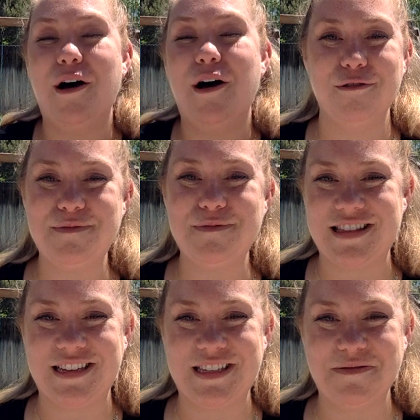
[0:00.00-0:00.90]
Hope that
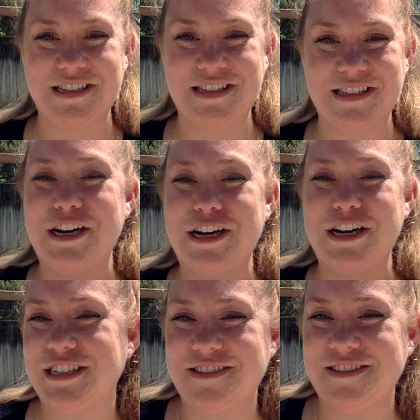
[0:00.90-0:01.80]
this was an
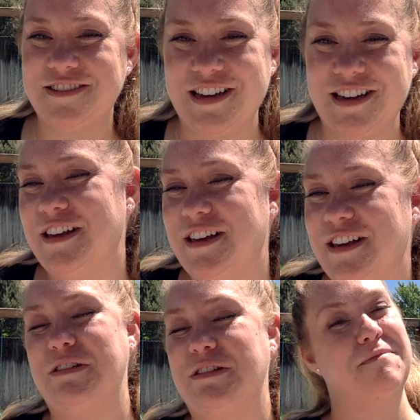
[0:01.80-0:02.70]
encouraging video, gave
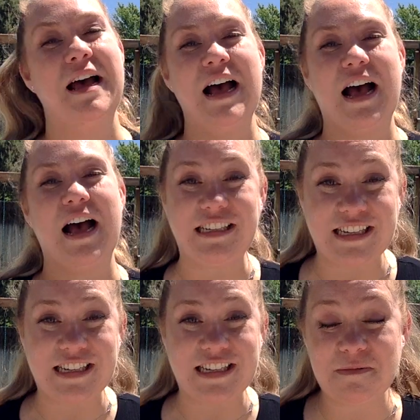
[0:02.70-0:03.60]
you some
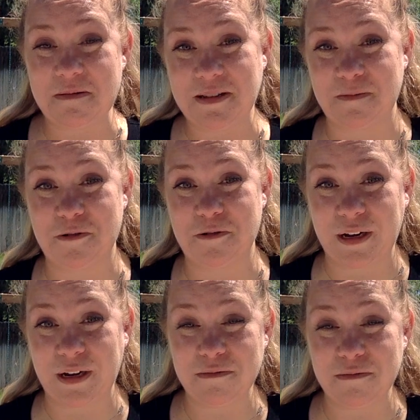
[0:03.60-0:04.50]
ideas, maybe some
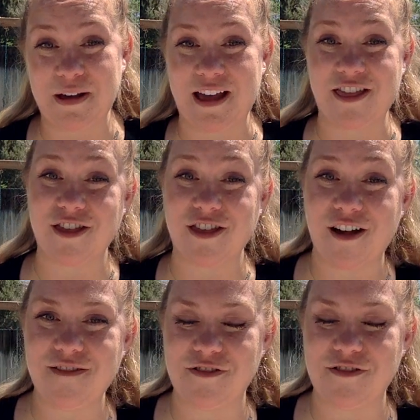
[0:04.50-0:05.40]
curriculum you hadn't thought
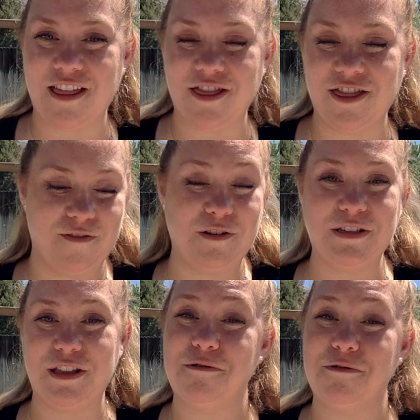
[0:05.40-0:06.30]
of or hadn't thought of
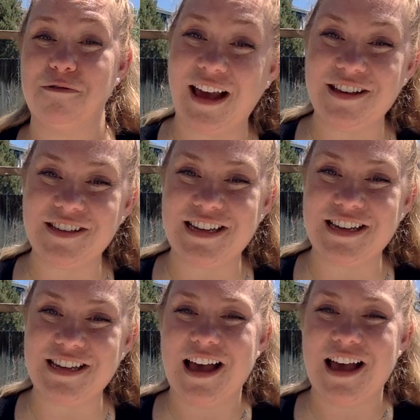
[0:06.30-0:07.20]
using the way I use it.
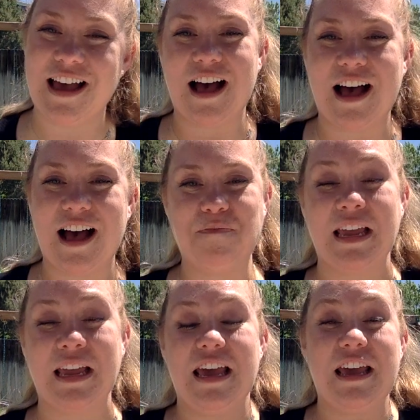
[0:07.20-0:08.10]
Um,
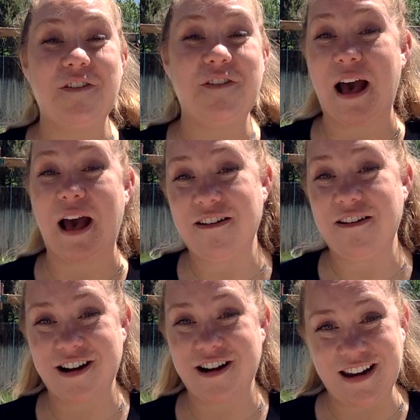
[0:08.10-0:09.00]
if you
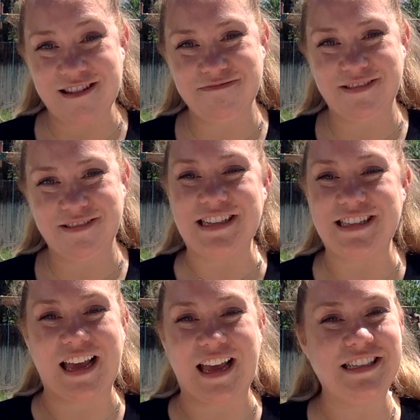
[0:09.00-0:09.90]
haven't already, please
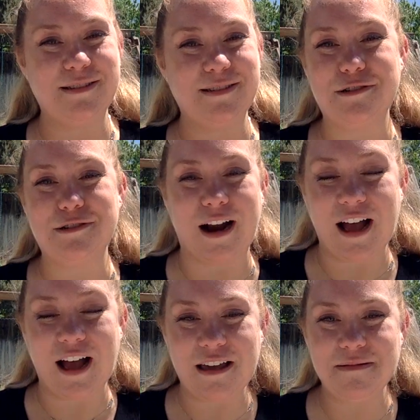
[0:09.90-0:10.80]
like,
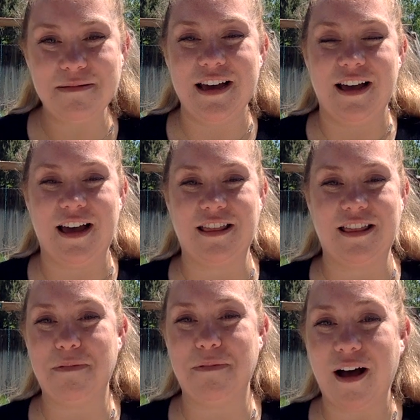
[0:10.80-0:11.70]
subscribe at
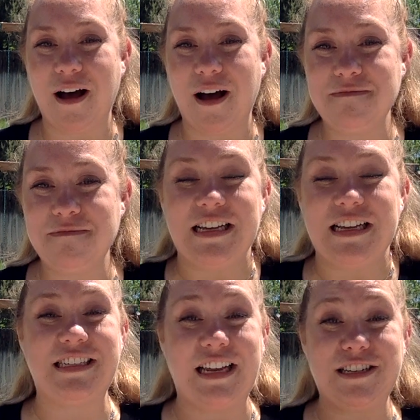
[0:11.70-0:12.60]
the bottom.
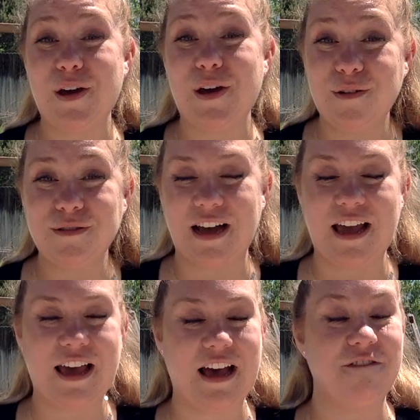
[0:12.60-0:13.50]
Stay tuned. I
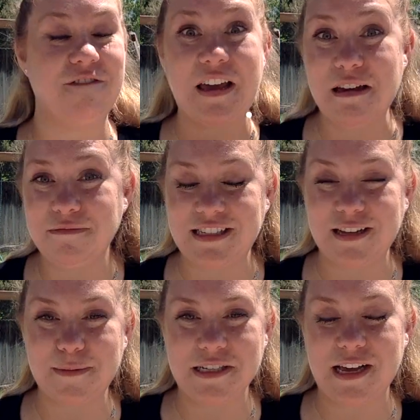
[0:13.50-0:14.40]
have family
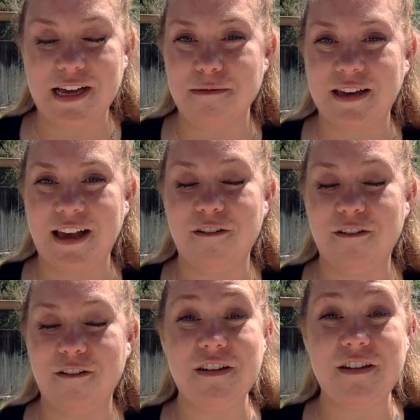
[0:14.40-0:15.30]
subjects coming out,
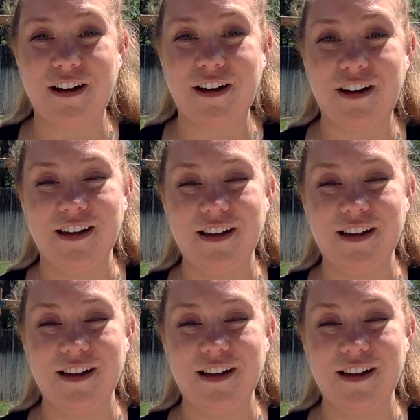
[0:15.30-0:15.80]
fifth grade